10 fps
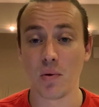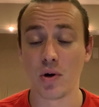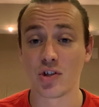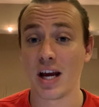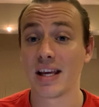
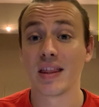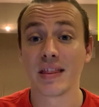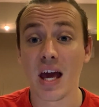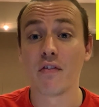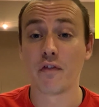which I can
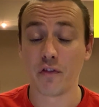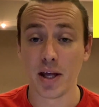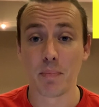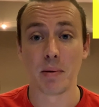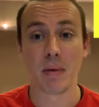then
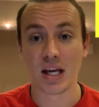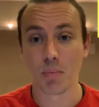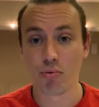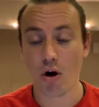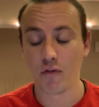flip and make a
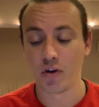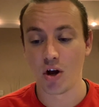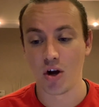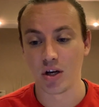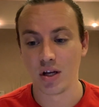profit
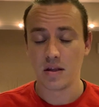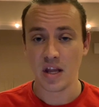on.